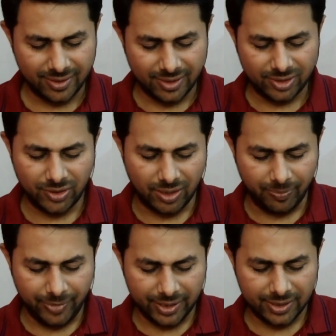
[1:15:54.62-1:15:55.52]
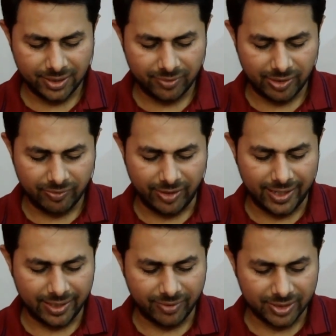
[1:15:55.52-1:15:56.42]
So compare this with y
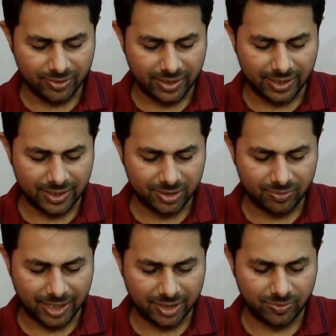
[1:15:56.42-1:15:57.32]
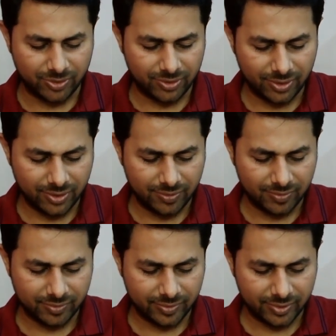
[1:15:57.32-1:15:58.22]
equals to 10 raised to minus 4
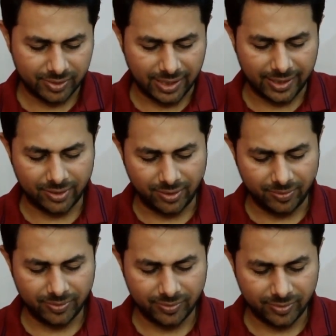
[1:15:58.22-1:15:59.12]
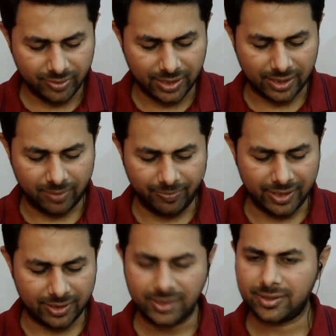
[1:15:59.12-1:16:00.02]
sine of, okay, compare
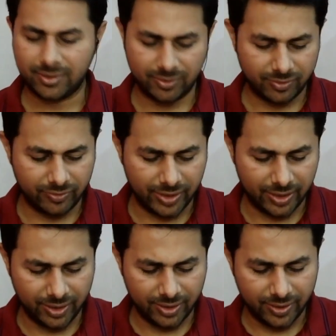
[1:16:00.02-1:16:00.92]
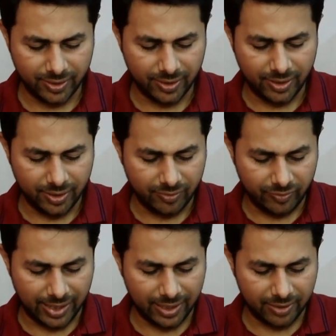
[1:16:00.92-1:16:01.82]
this with
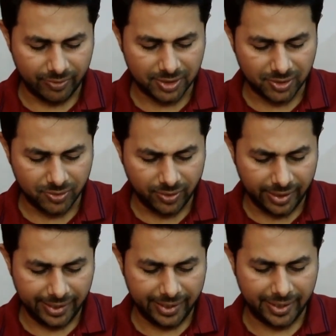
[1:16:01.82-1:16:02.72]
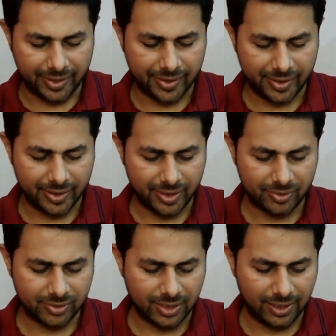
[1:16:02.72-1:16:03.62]
y equals to a into
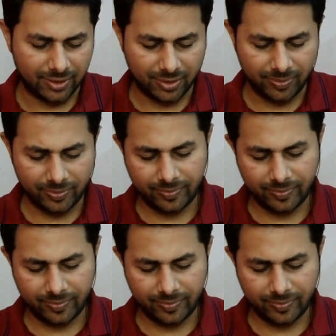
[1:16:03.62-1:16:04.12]
sine of